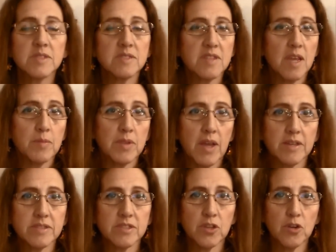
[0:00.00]

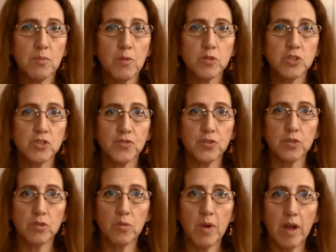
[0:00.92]
stabilizes our emotions for
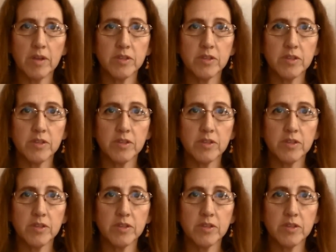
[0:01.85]
a little while